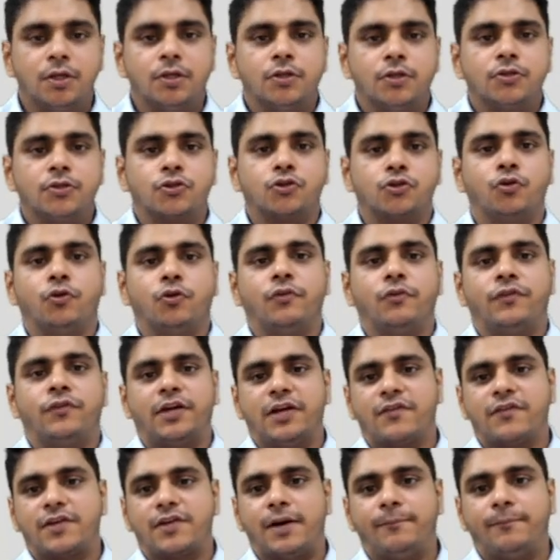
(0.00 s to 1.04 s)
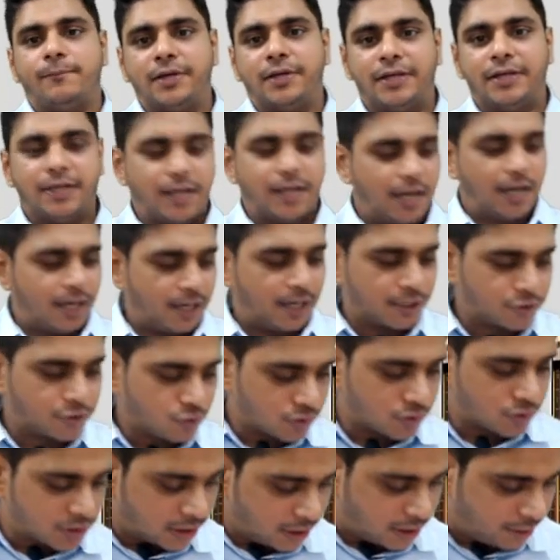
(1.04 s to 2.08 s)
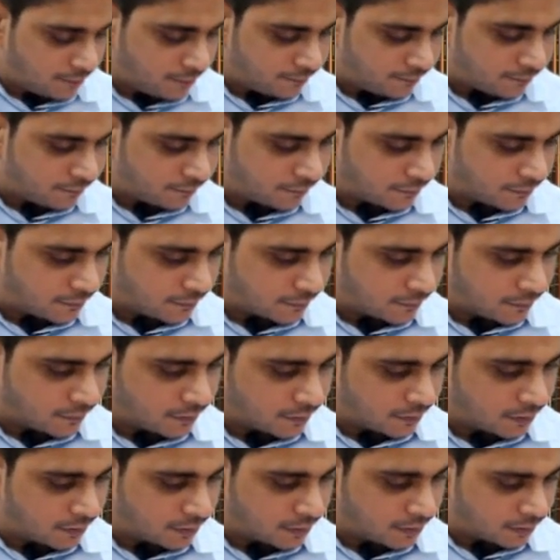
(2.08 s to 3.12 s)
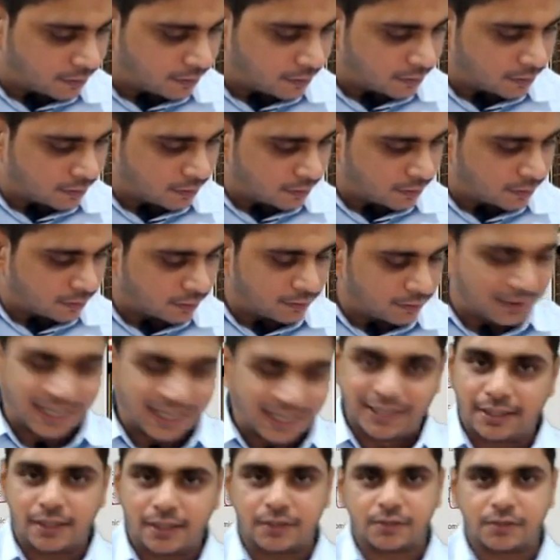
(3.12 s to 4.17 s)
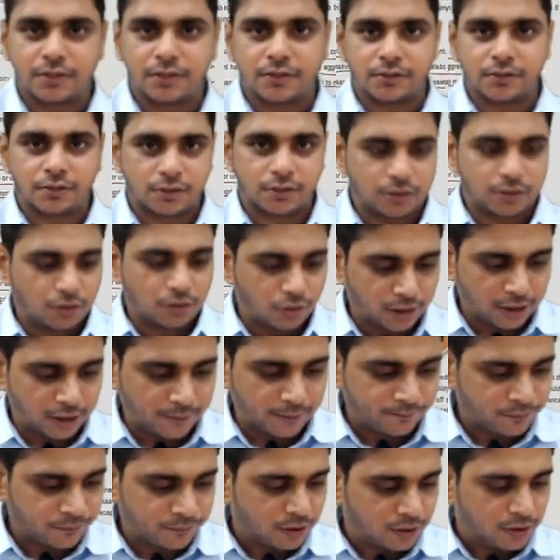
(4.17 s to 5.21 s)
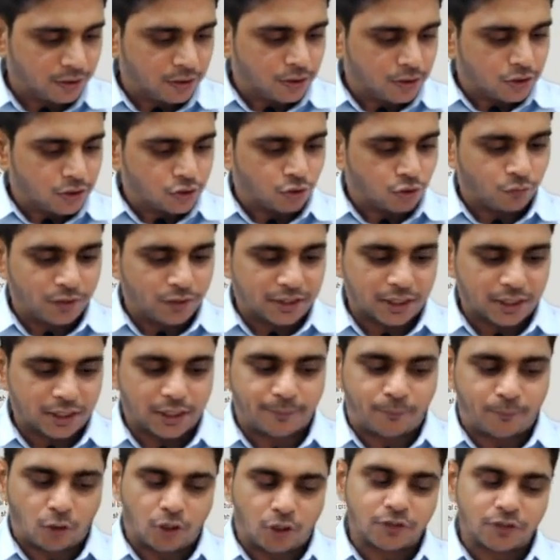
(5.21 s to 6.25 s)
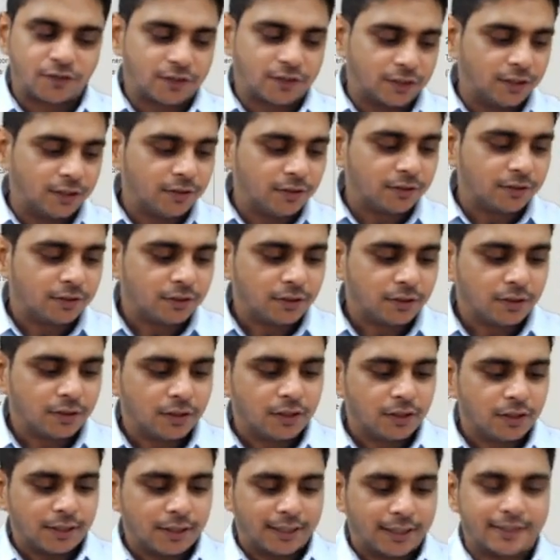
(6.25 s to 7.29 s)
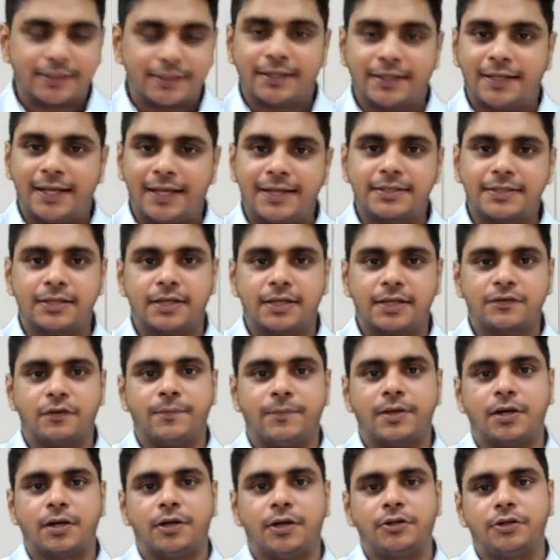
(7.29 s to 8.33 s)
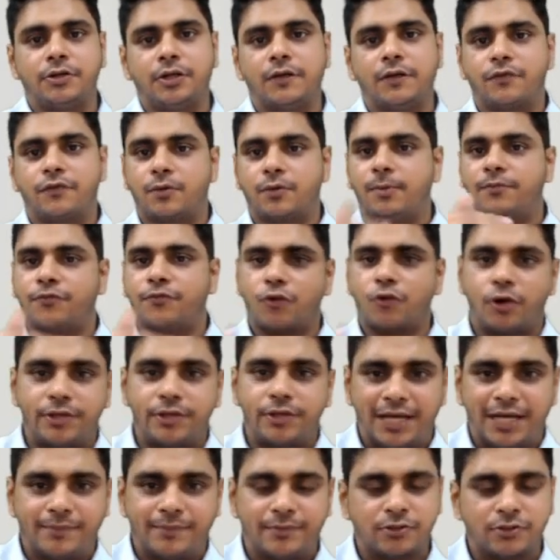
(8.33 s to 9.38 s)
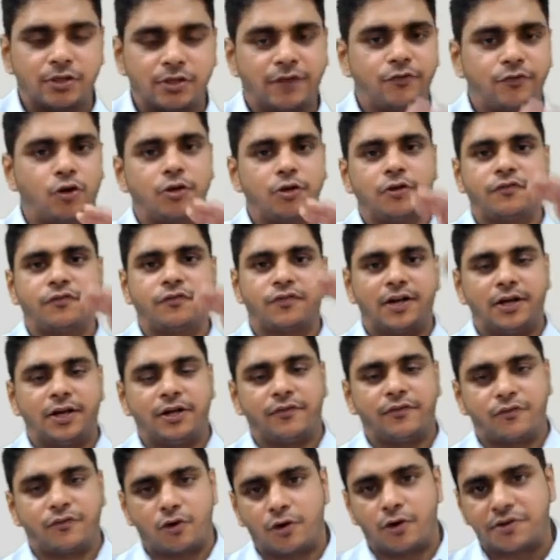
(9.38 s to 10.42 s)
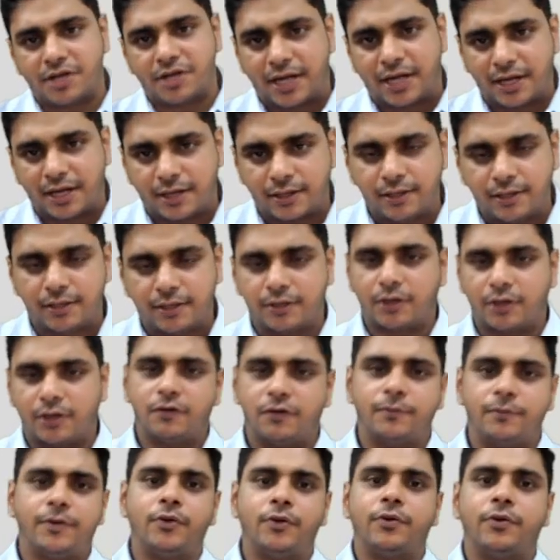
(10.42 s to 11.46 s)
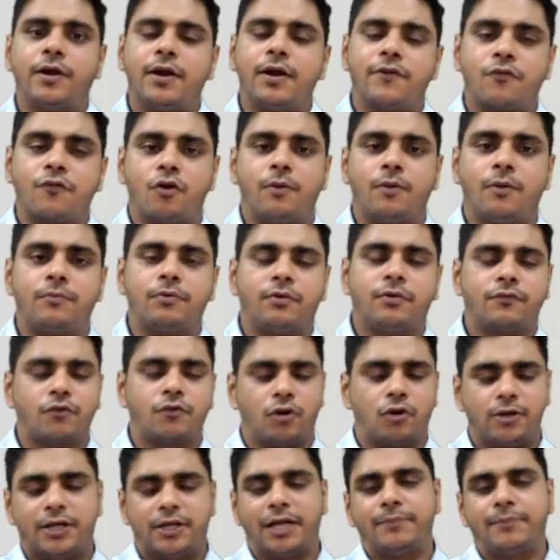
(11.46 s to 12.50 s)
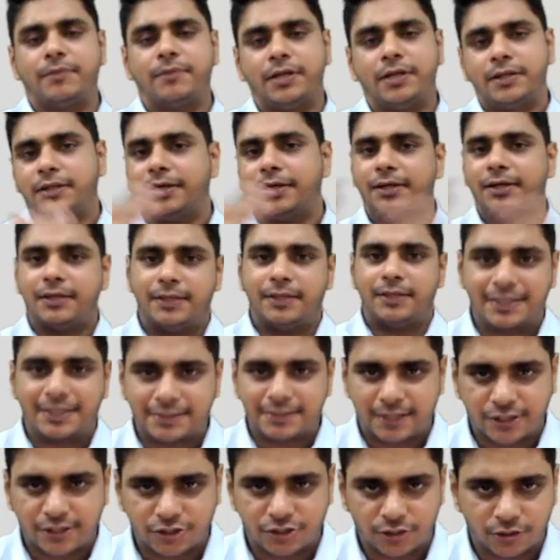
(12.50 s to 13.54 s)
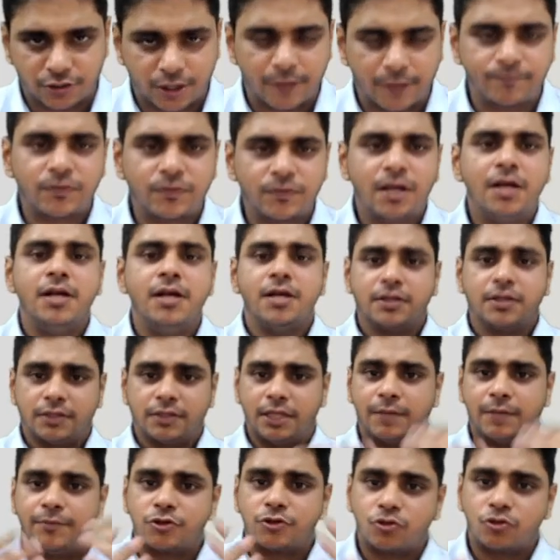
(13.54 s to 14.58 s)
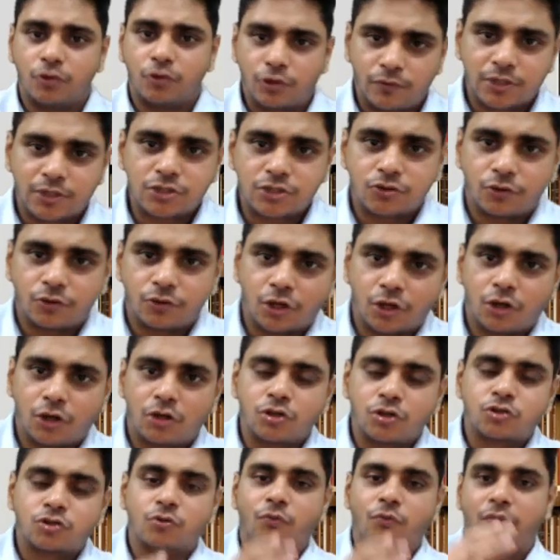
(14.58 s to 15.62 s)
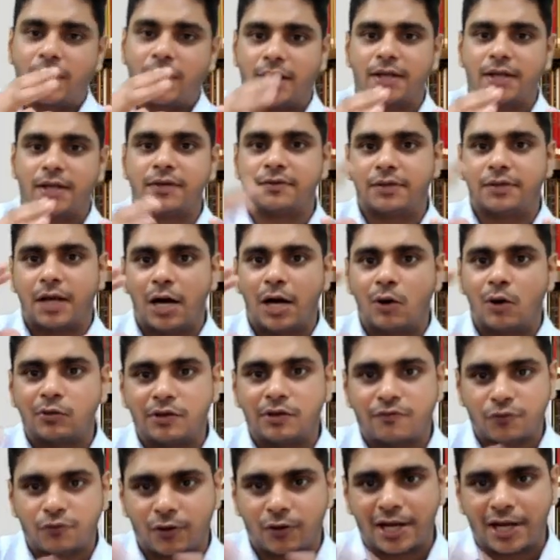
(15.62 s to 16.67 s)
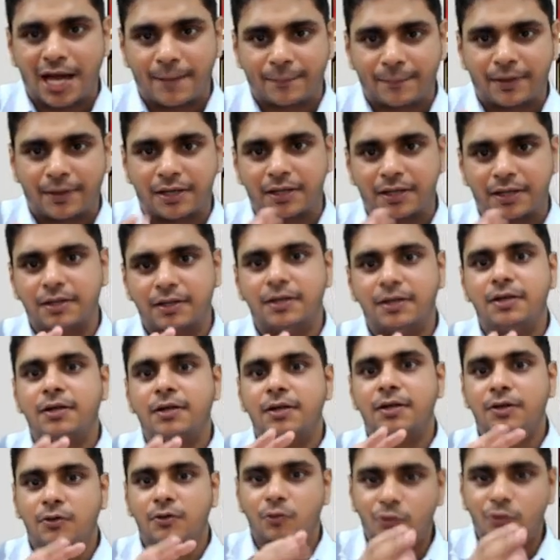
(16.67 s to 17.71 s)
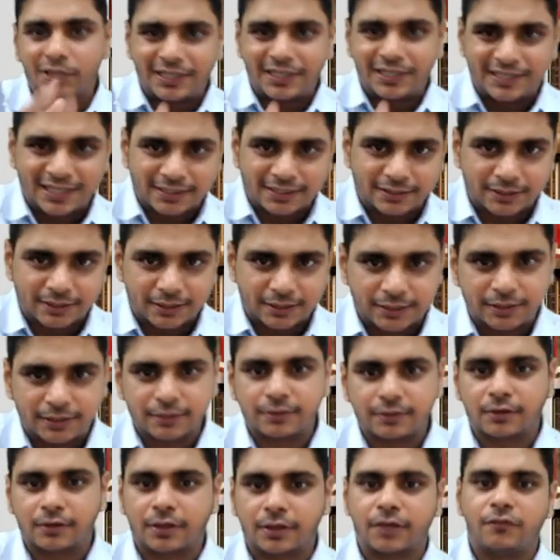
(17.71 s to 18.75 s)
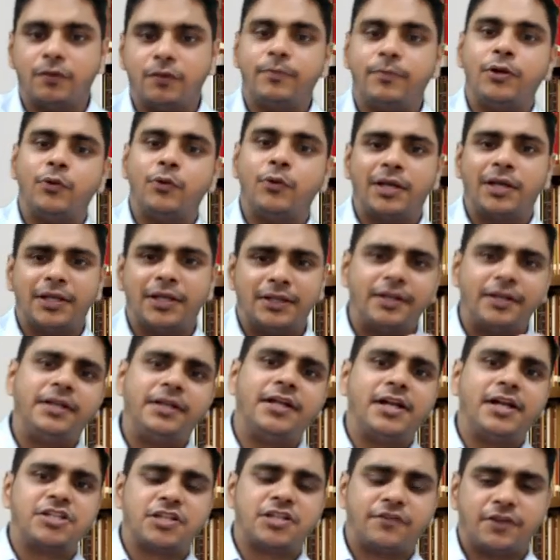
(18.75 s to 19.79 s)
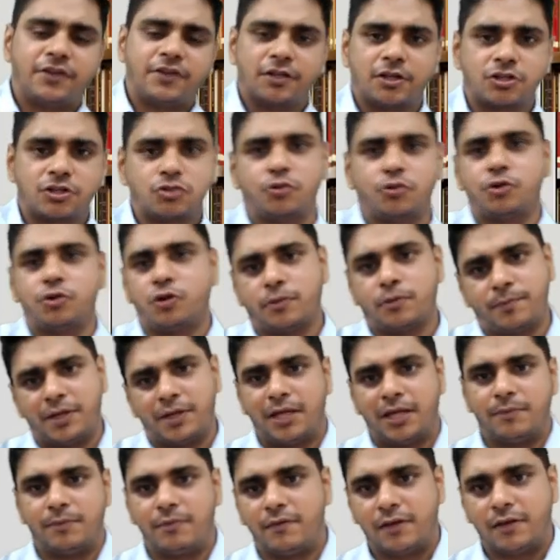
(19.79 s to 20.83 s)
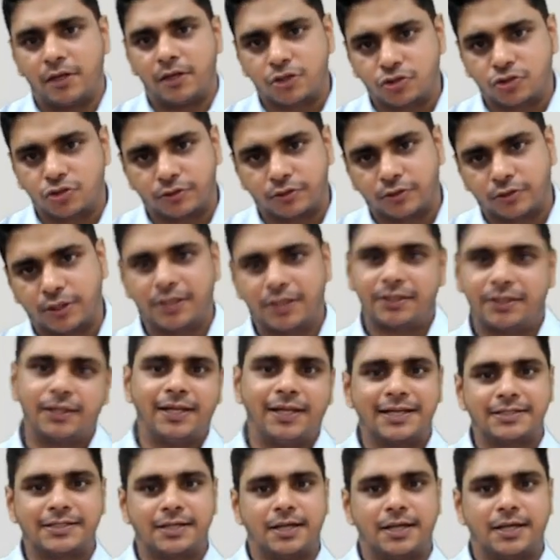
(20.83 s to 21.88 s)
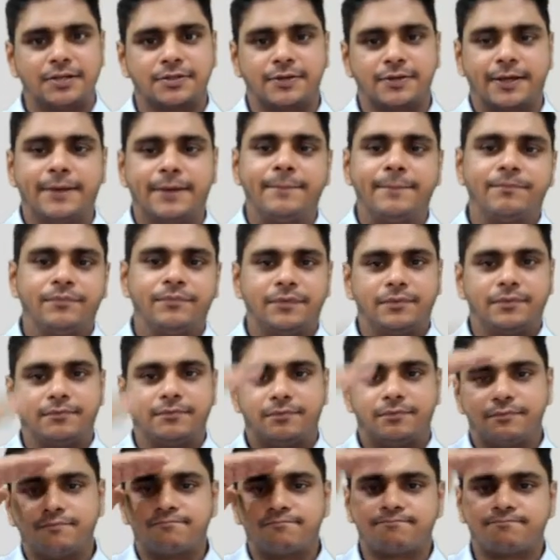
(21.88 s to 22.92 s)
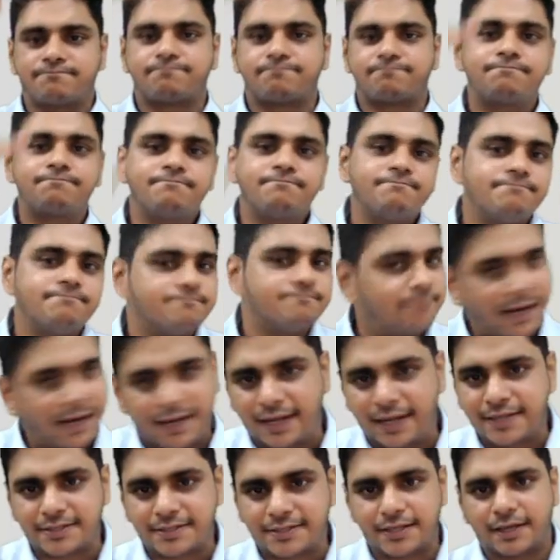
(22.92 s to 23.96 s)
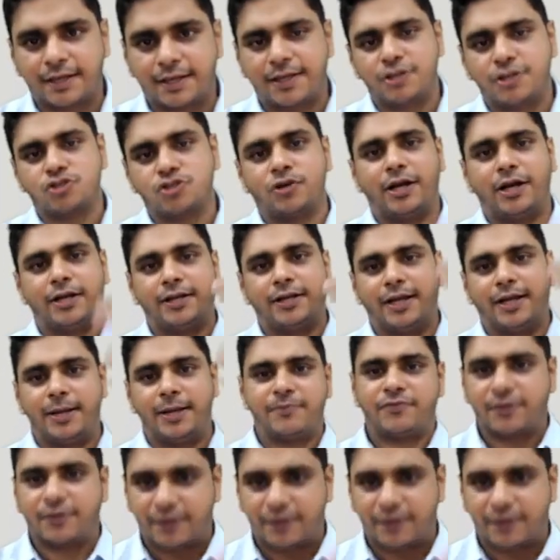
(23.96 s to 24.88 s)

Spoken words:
So we have completed our total 9 answers. Okay. So we take a pause here. In the next class we'll be continuing from fraud diamond. So I've taught you fraud triangle, and now we'll be doing it from fraud diamond in the next session. Okay. Then I'll be showing you a story also where how the fraud happened, who detected it. Okay. We'll be doing either DHFL ka story or PNB wala story. Okay. In the next class. Okay. Bye guys. Take care. Enjoy and aim for a